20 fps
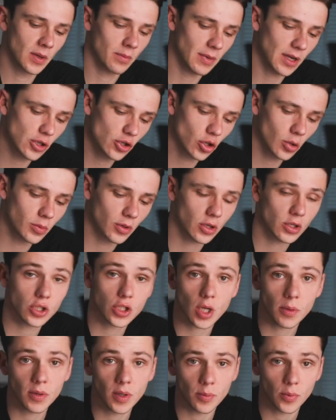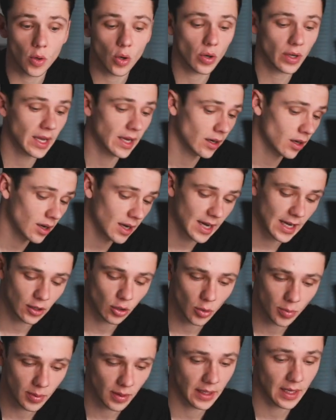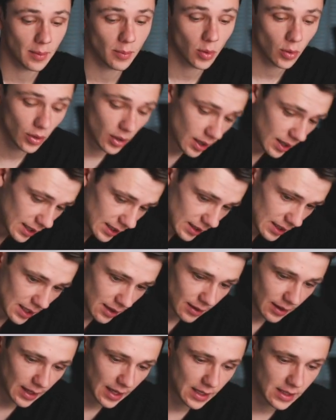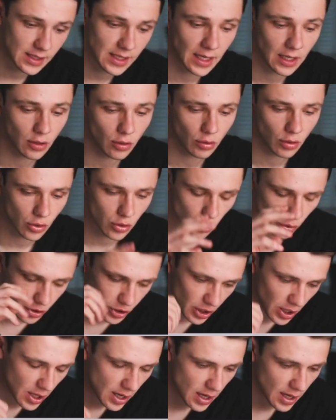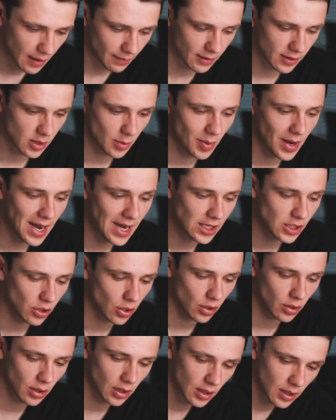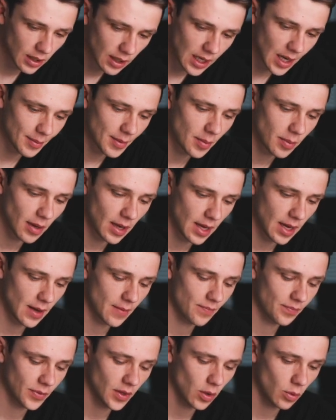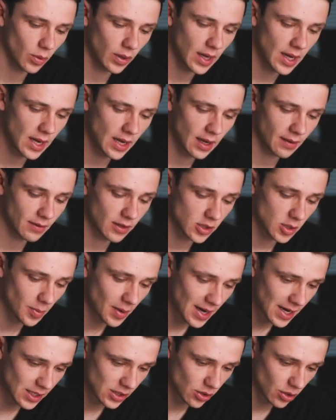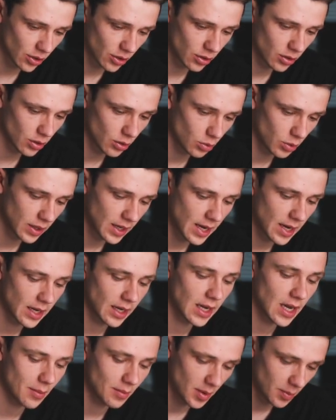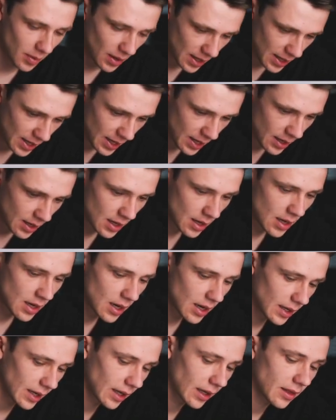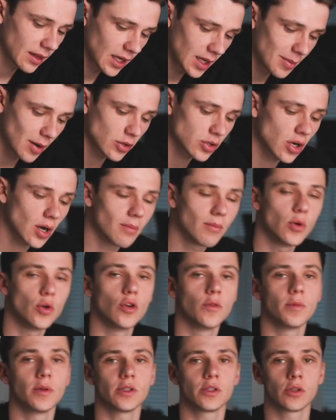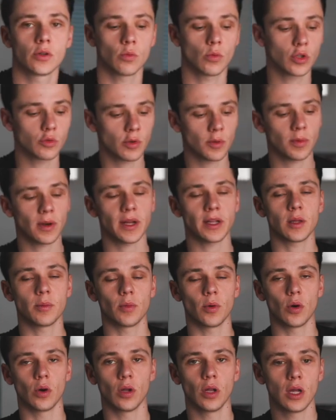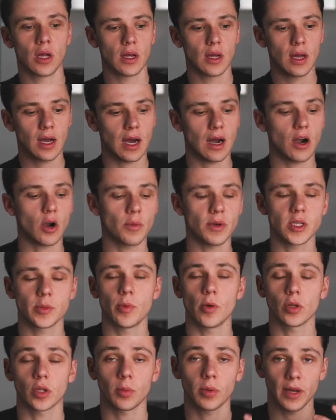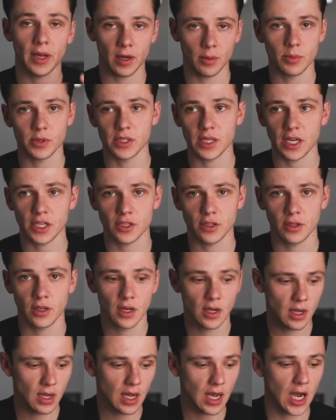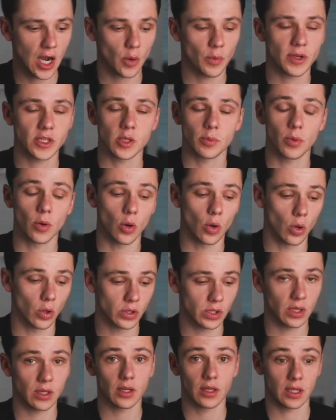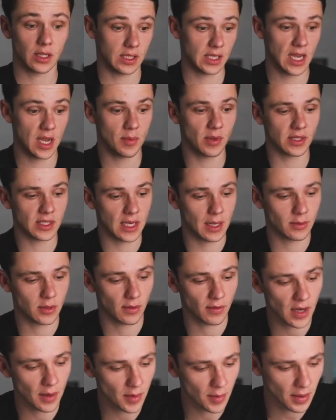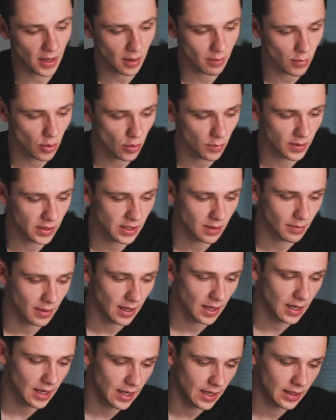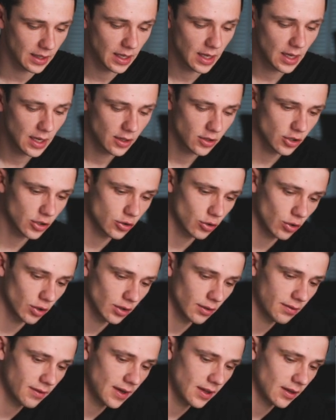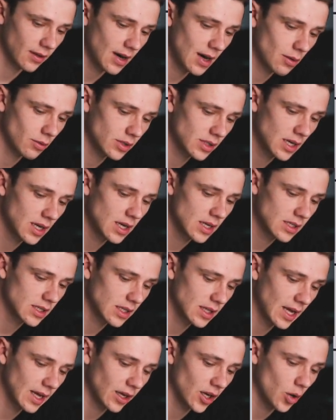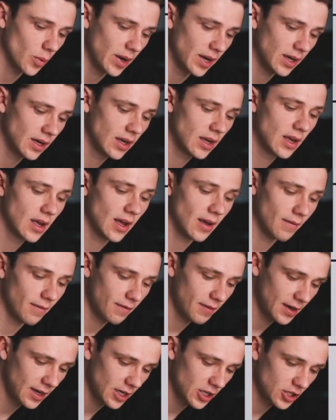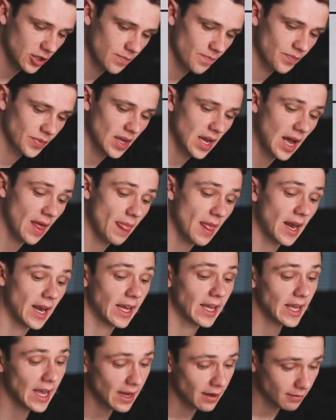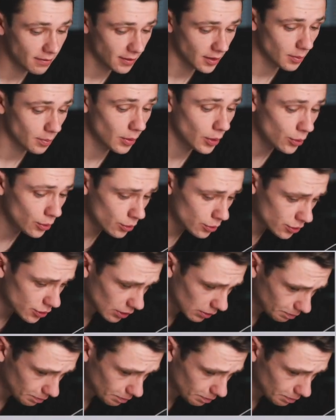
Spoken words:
making sure we're not stopping the ball, getting our head up and then putting our head down again, taking another touch. If there's a pass on, can we play it? Okay, if there's a pass on, okay, can we play it? And then think about our movements. Once we played the ball, how can we support the player in possession? How can we support the team in terms of, can we make a movement in behind to draw a defender out, to then go in and finish? And then again, for the Blues,